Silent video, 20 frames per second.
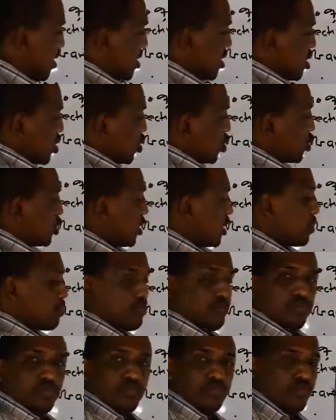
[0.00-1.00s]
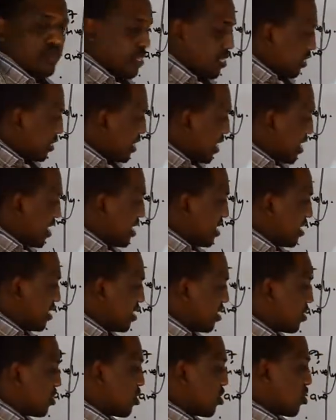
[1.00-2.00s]
Sheep 3,
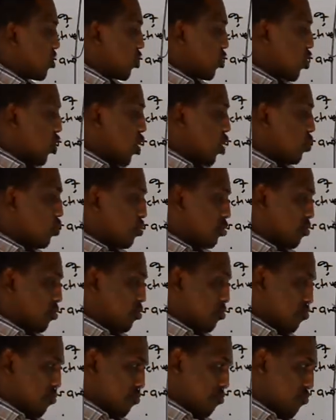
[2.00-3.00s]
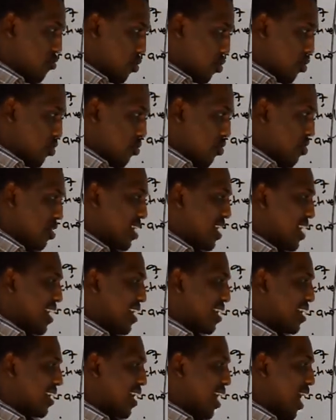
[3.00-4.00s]
goat 4,
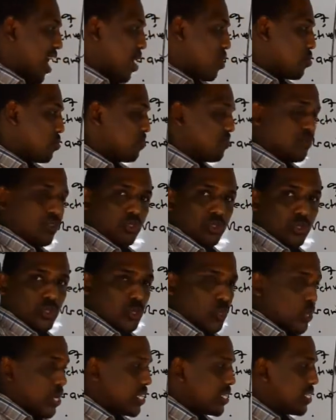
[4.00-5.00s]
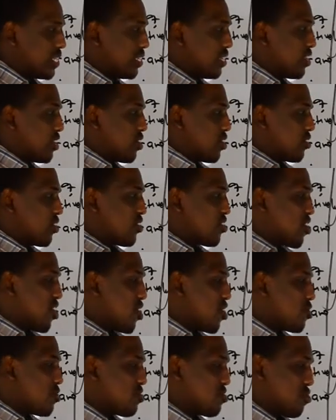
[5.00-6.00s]
cow 20,
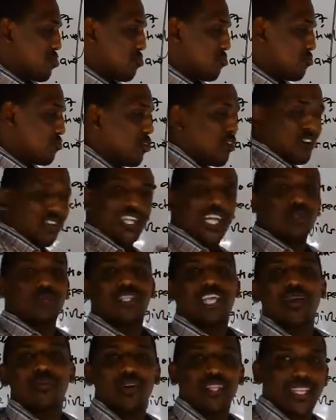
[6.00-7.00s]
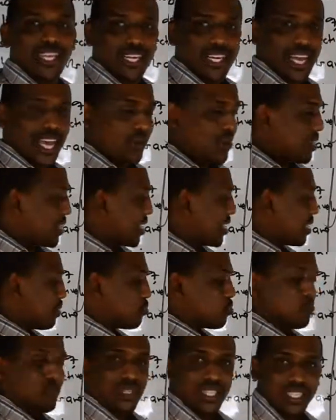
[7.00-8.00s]
goat 4. That's what I wanted. I wanted them
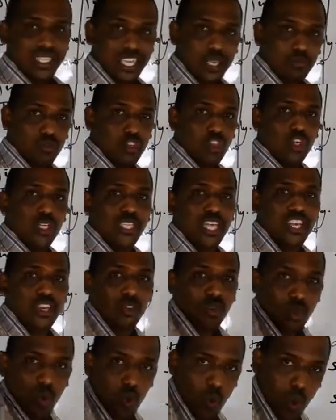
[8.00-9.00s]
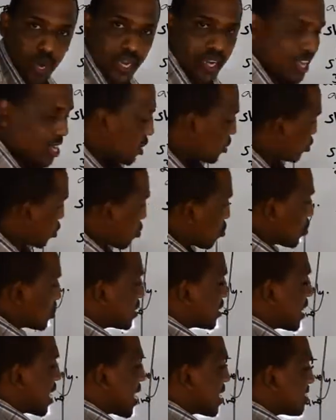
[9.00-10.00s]
to be the same, so that I ignore 1. So once
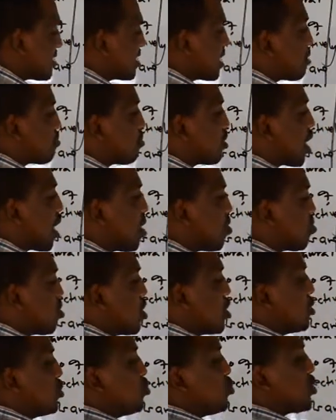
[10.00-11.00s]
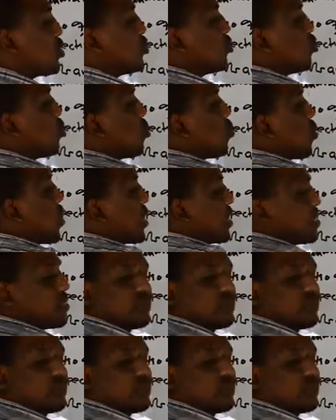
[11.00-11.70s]
they are same now, you ignore 1.